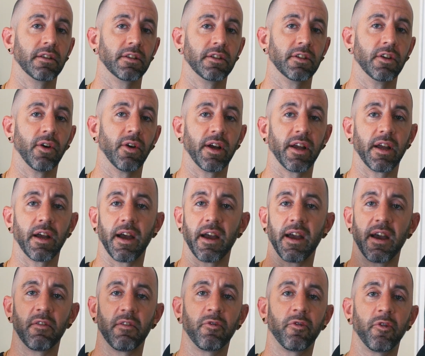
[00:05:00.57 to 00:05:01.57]
I
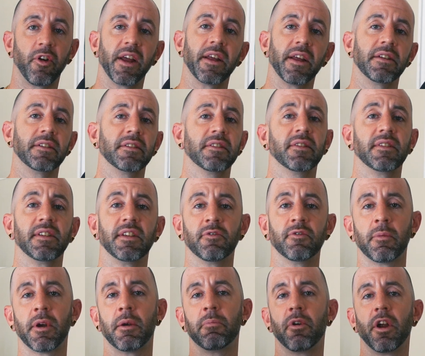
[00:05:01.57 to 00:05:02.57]
have friends, even
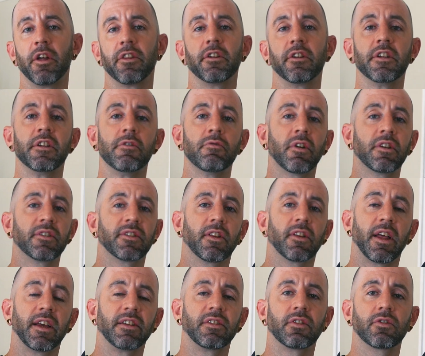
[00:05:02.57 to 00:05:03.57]
my brother, he runs a
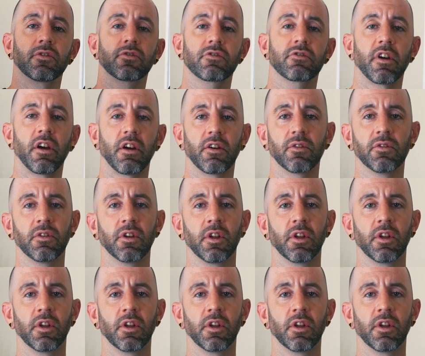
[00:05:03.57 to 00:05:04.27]
licensed grow.